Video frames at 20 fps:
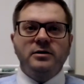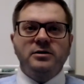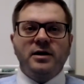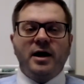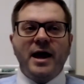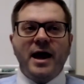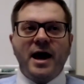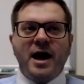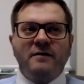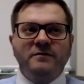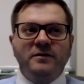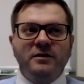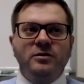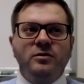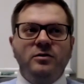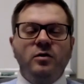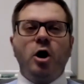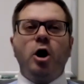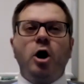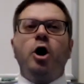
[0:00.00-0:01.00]
I have to
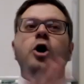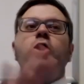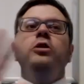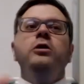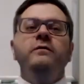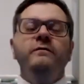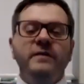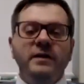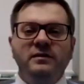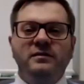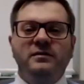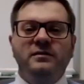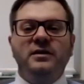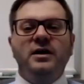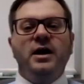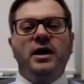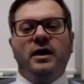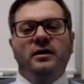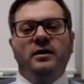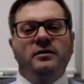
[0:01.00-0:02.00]
do all of these
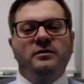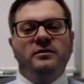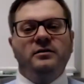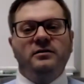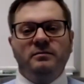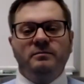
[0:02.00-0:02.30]
things